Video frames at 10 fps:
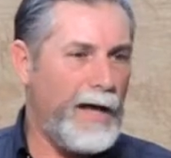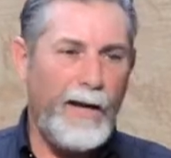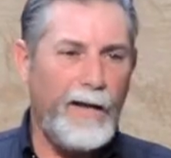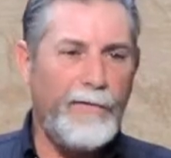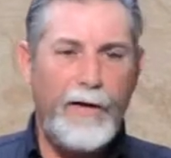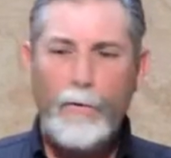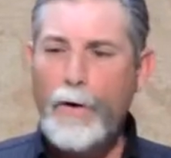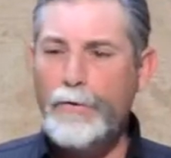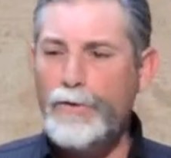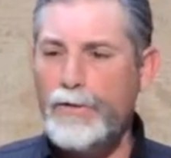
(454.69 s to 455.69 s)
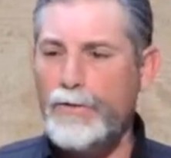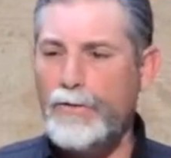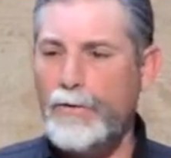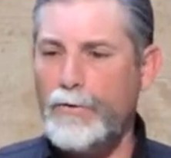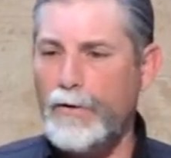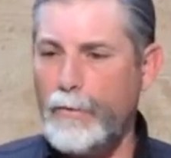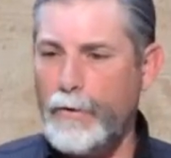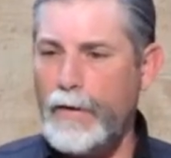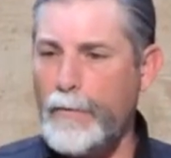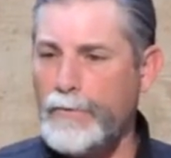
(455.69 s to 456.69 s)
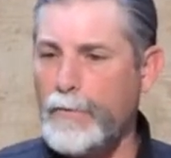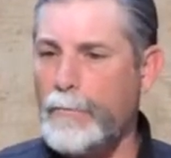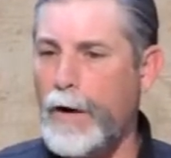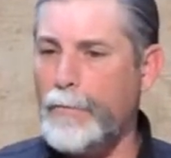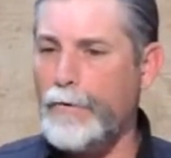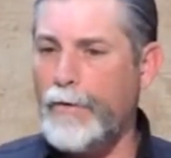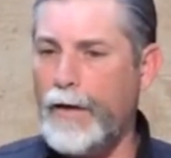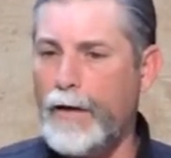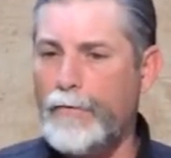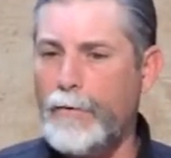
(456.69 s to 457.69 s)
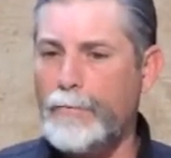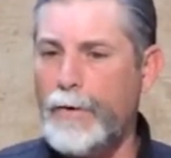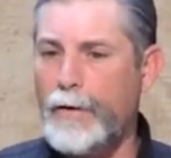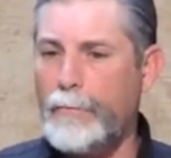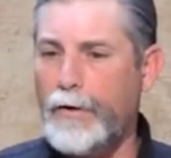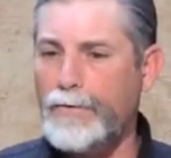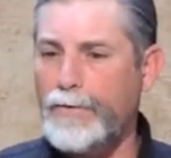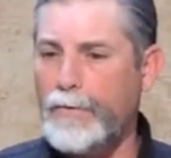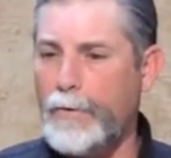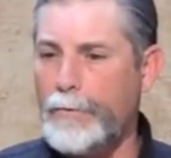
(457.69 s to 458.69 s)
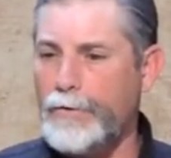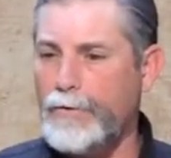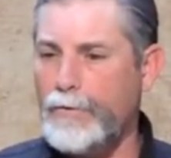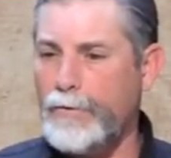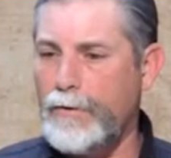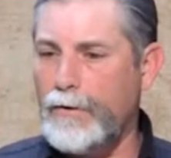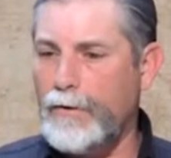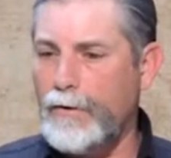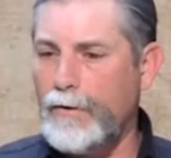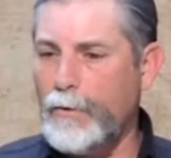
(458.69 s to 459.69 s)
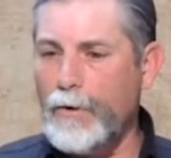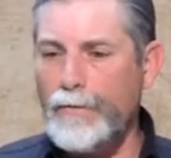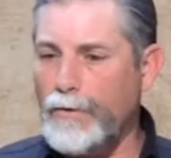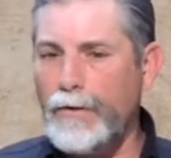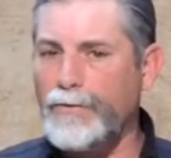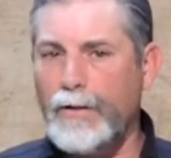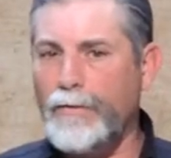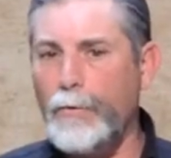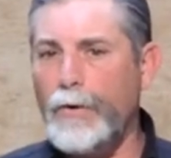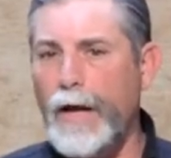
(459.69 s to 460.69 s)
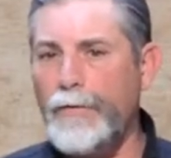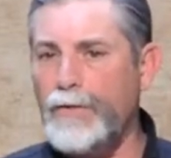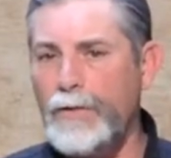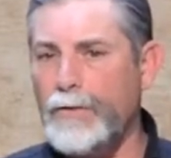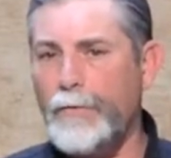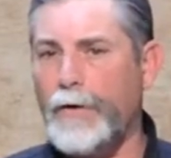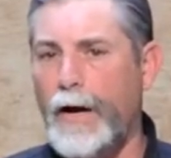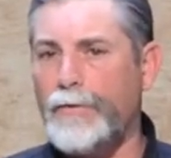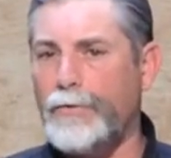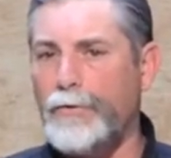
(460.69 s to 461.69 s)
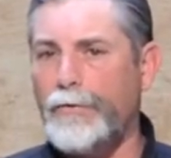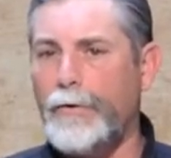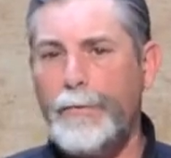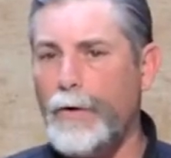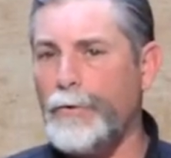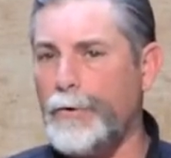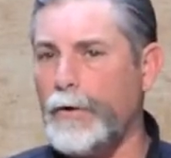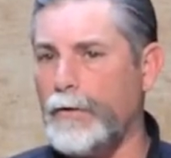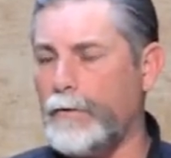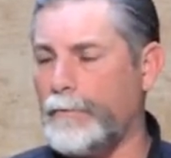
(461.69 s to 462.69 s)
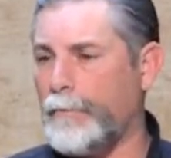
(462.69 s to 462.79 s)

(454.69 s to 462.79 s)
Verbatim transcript: I love that. What would Jesus do? You know, when that was a popular thing, everyone had a bracelet So "What would Jesus?" Well, if listen, if you wouldn't have Jesus over your house and do it in front of me, don't do it.